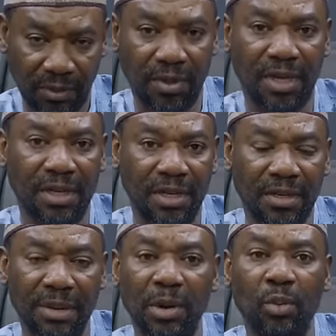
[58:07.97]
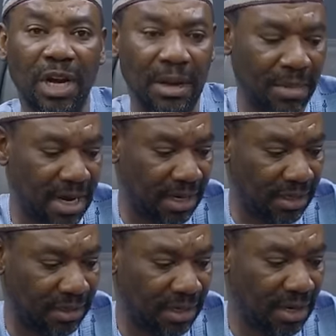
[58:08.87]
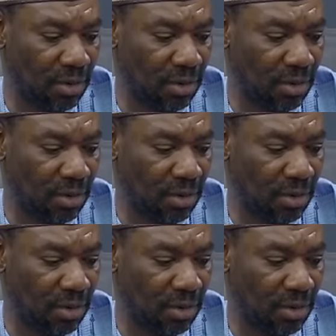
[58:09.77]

We'll get it right. Make one manage.